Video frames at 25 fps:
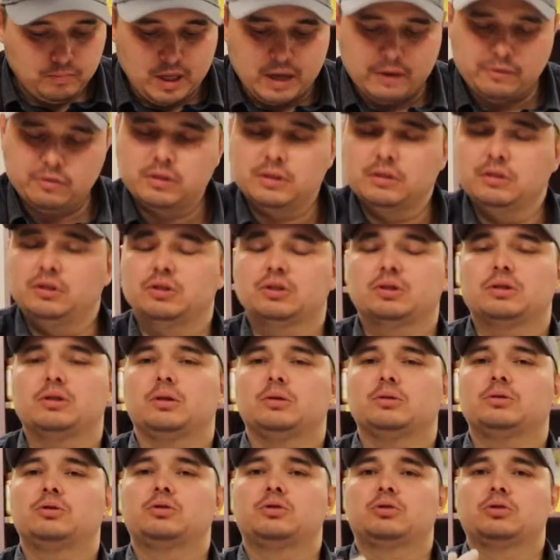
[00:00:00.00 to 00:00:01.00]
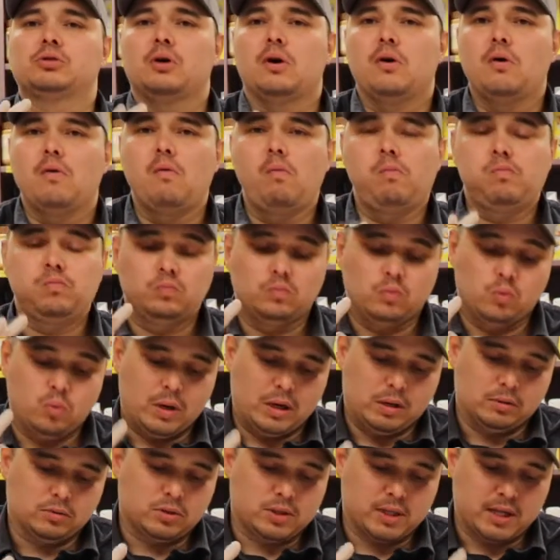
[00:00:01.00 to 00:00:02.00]
Everything just goes so
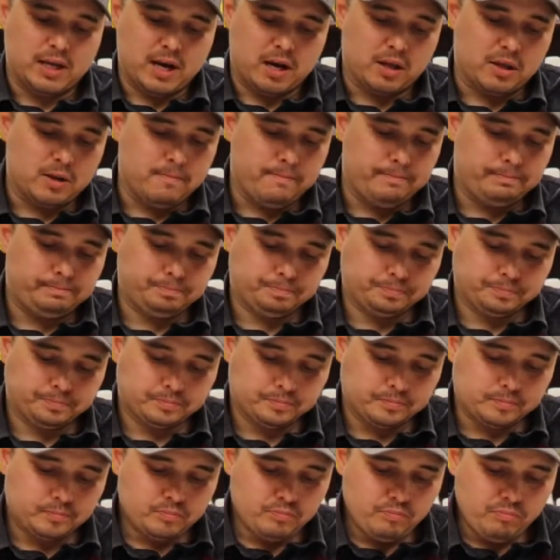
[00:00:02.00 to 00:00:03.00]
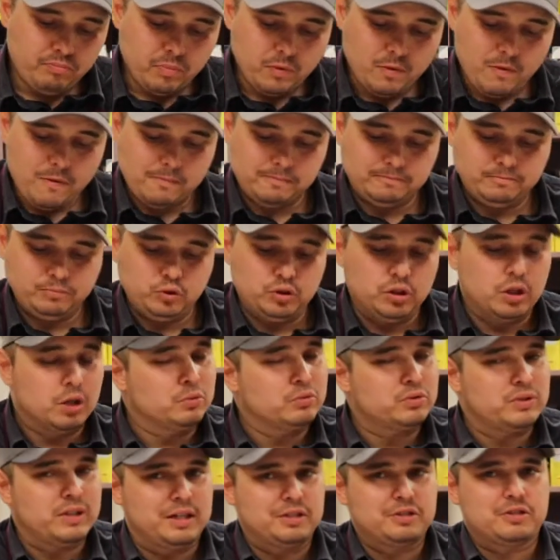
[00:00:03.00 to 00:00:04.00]
well together. You
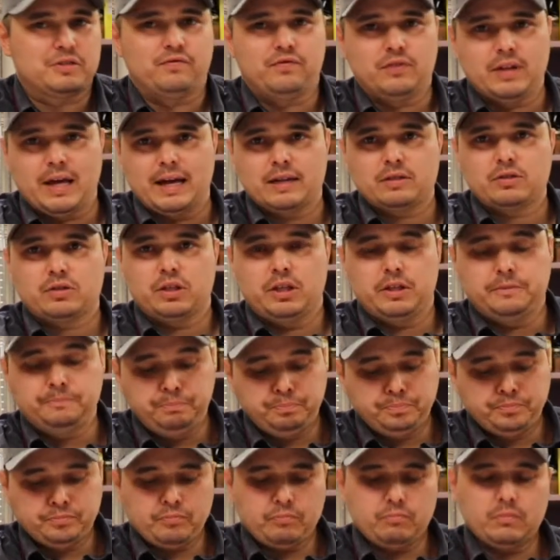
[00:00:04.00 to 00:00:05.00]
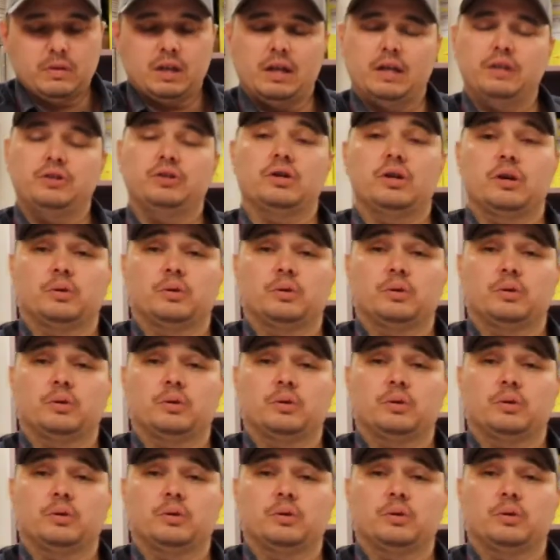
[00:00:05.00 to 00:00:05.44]
don't taste the flaxseed and you